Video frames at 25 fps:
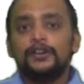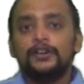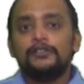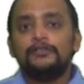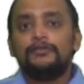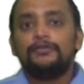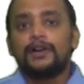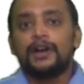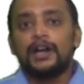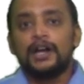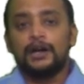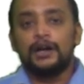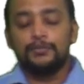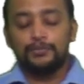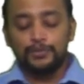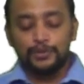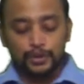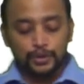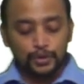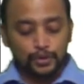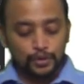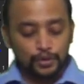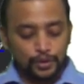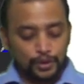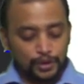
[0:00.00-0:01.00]
from
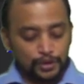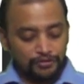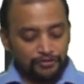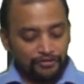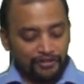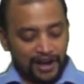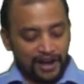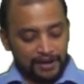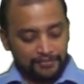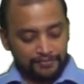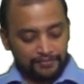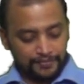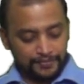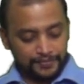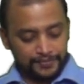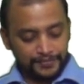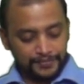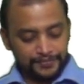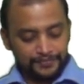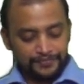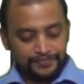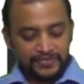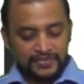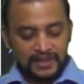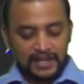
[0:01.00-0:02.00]
2 to 5
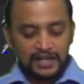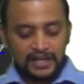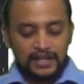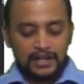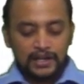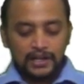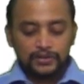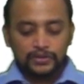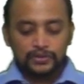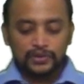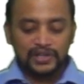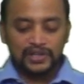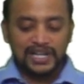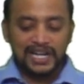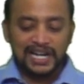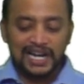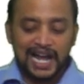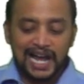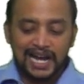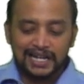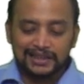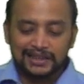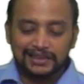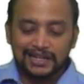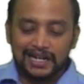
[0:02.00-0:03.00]
three
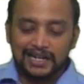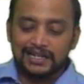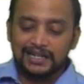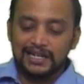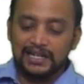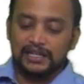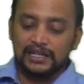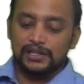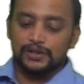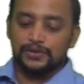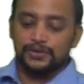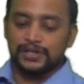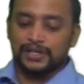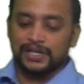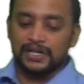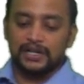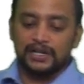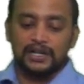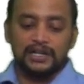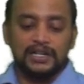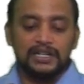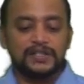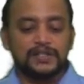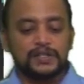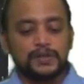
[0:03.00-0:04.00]
lakh thirty thousand.
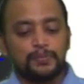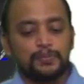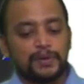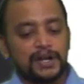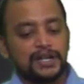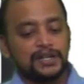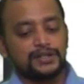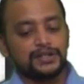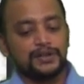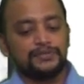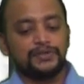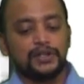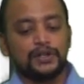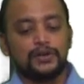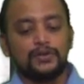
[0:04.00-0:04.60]
List price of the